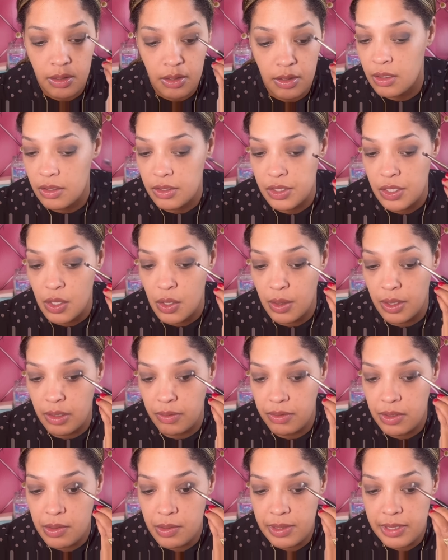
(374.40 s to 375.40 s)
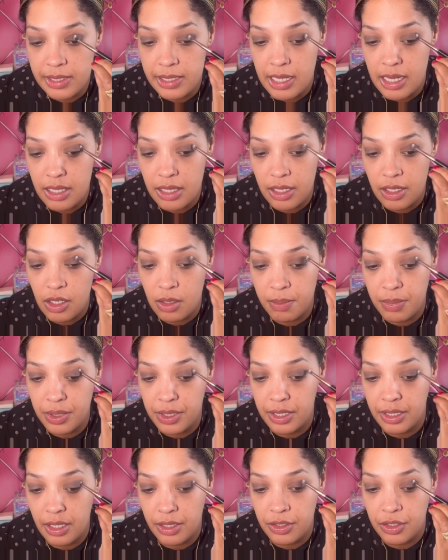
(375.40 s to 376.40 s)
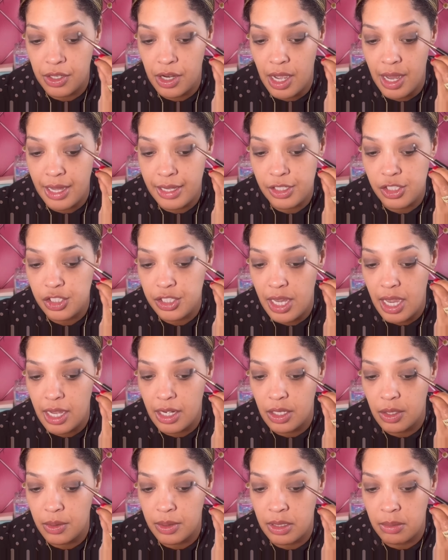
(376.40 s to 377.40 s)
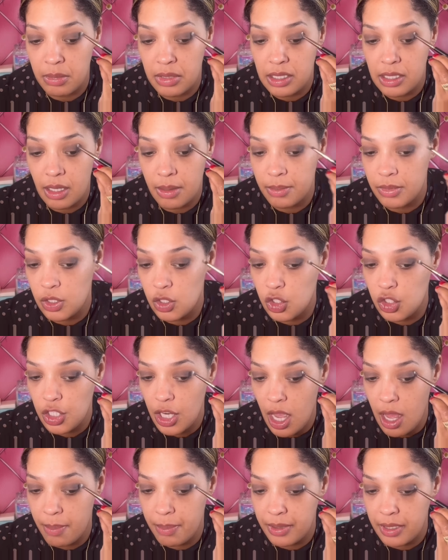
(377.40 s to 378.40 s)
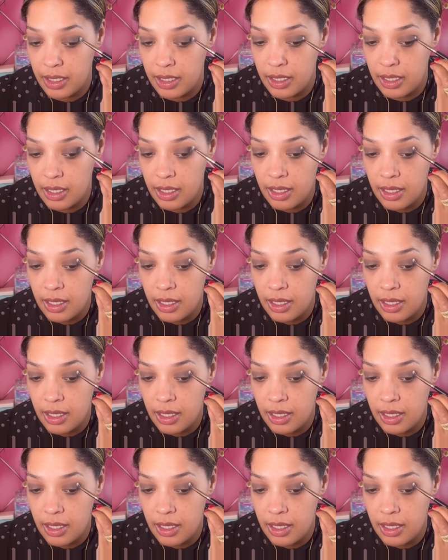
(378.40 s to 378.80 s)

So if you see that you're putting on your eyeshadow and it becomes choppy,